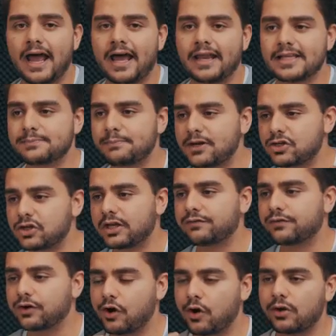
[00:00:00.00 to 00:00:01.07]
and especially
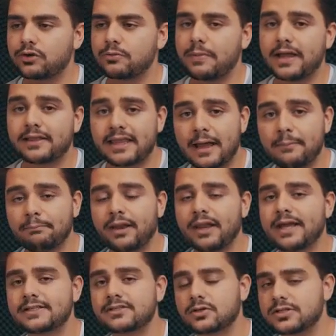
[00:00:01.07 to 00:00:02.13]
if you're going to make
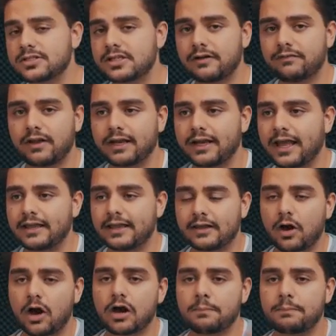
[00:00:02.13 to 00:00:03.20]
templates or stuff like that
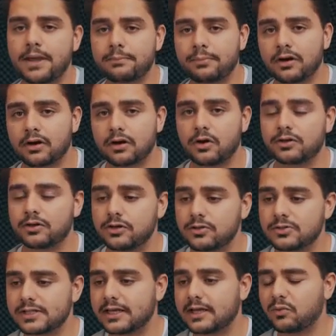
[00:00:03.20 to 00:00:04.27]
that other people are going to
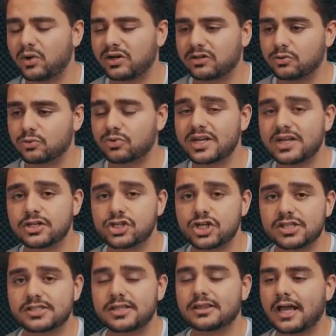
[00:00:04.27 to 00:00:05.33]
use and they want to
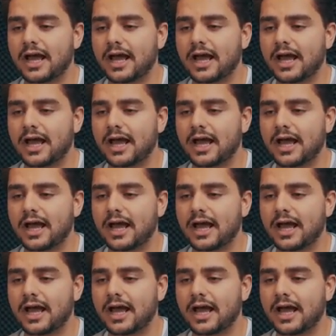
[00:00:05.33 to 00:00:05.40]
readjust the